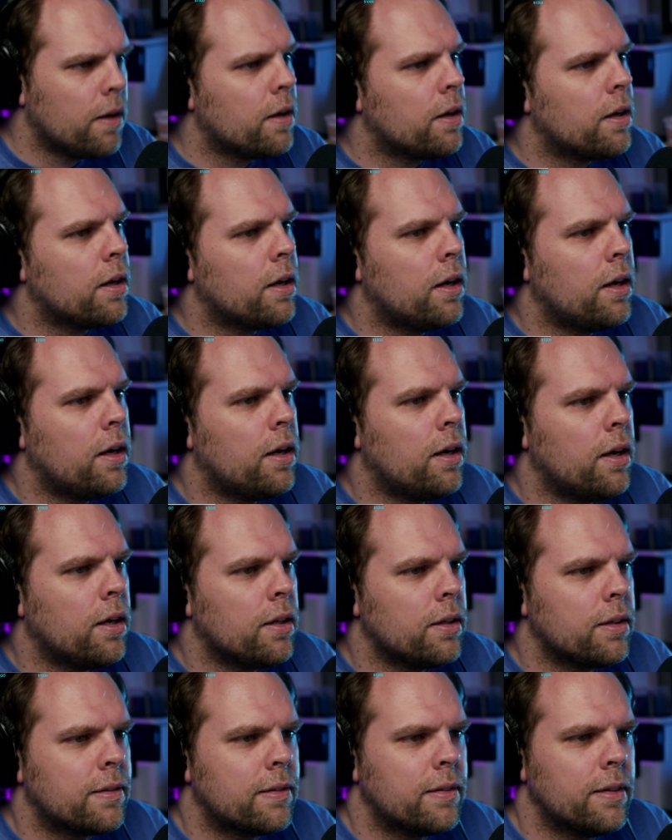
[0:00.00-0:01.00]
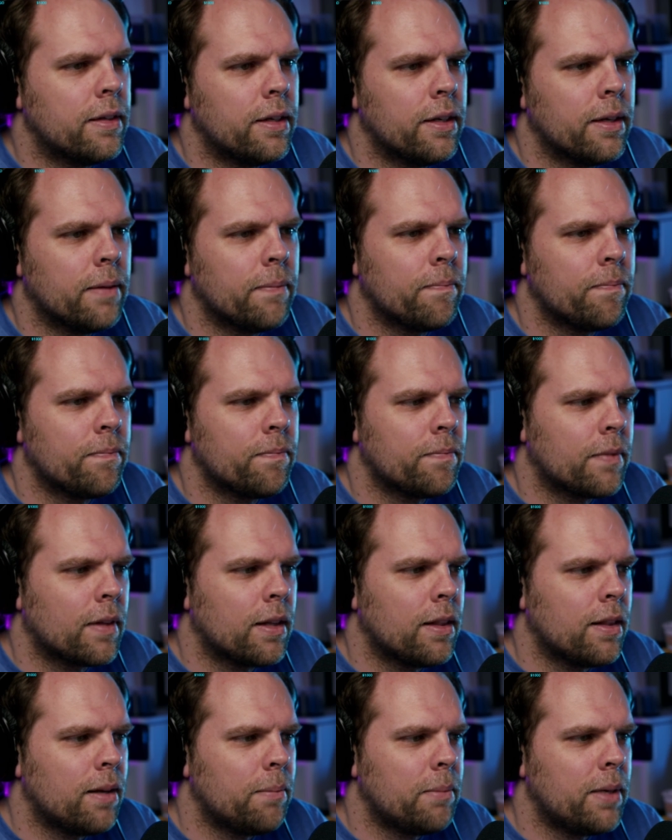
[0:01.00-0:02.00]
Let's see here.
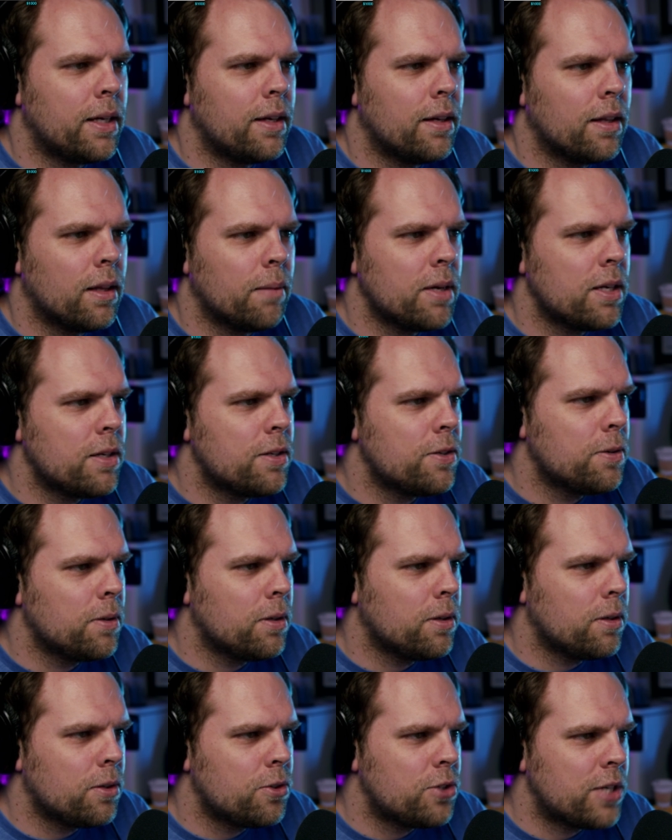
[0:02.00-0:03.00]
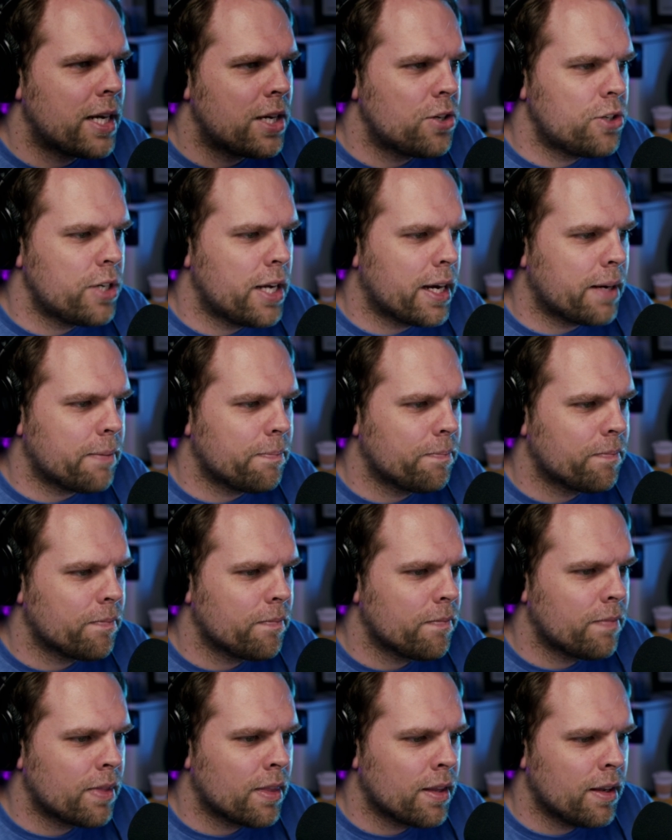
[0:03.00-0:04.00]
Let me do a little checky check.
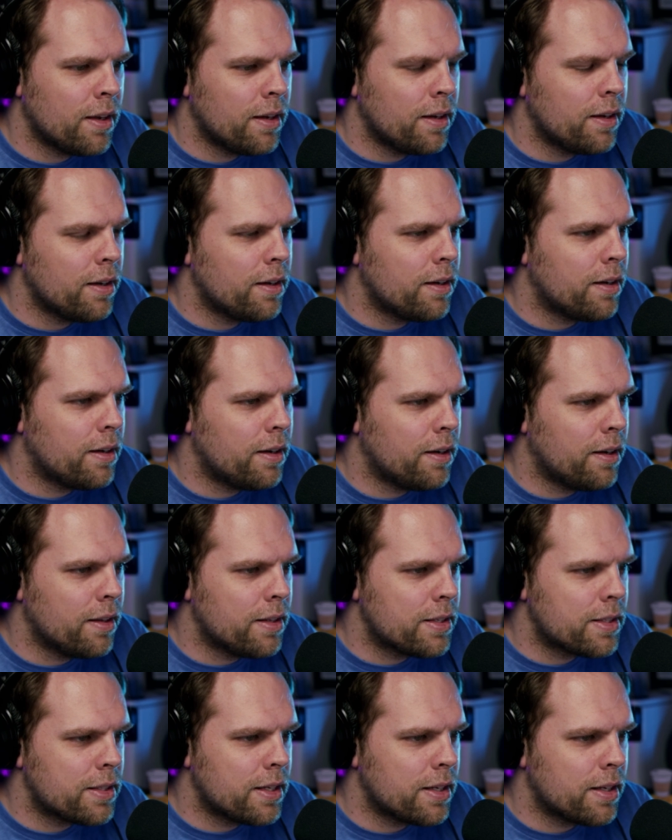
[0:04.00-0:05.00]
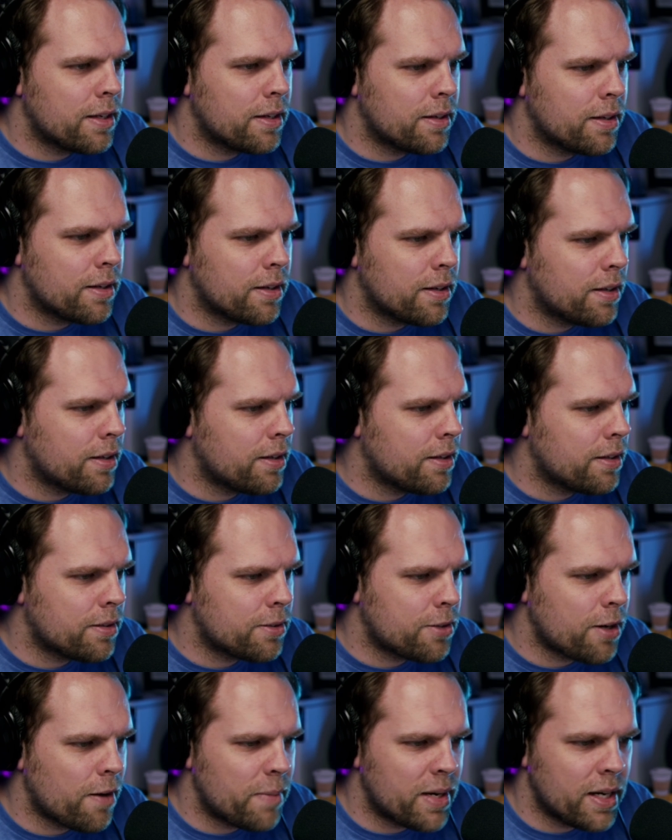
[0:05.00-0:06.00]
This thing is
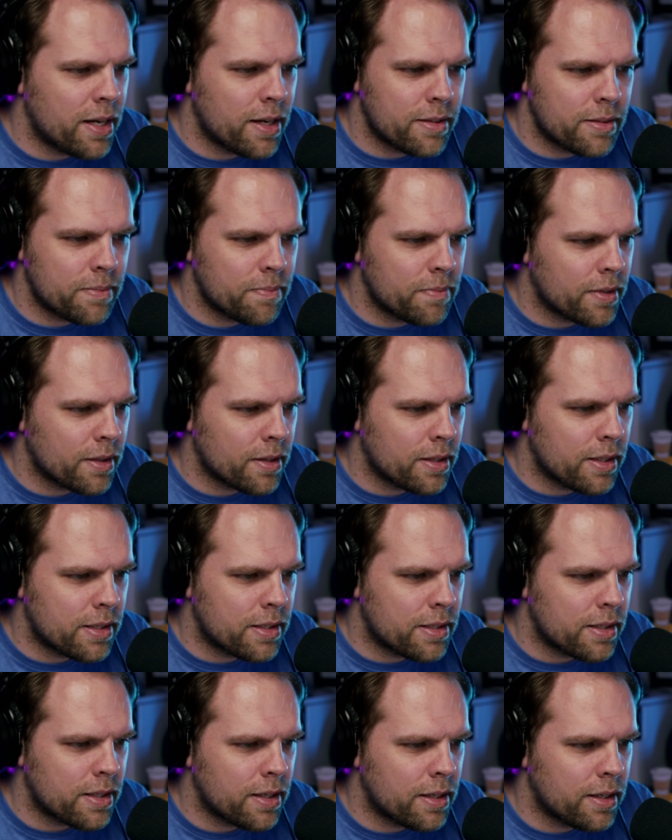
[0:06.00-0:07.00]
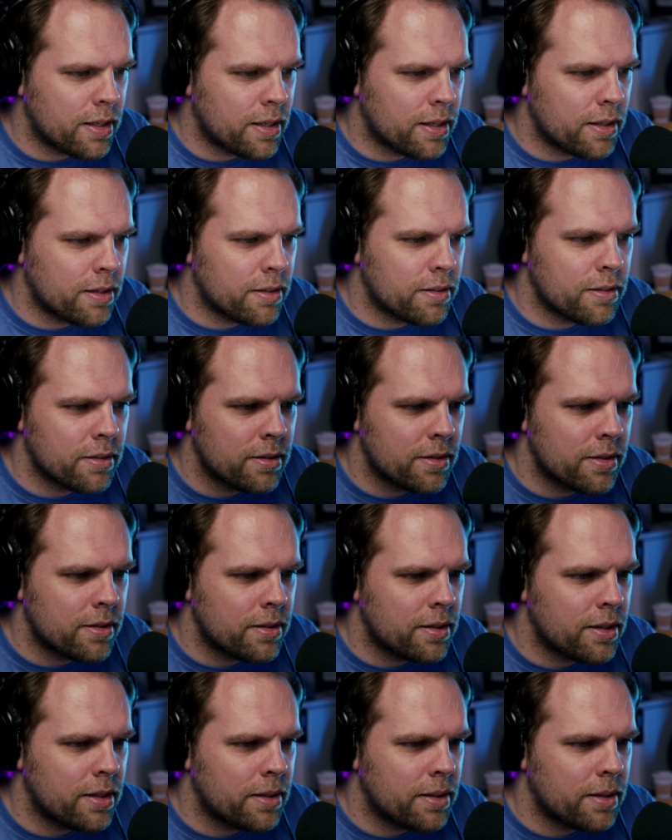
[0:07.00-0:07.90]
driving me nuts. Let's see.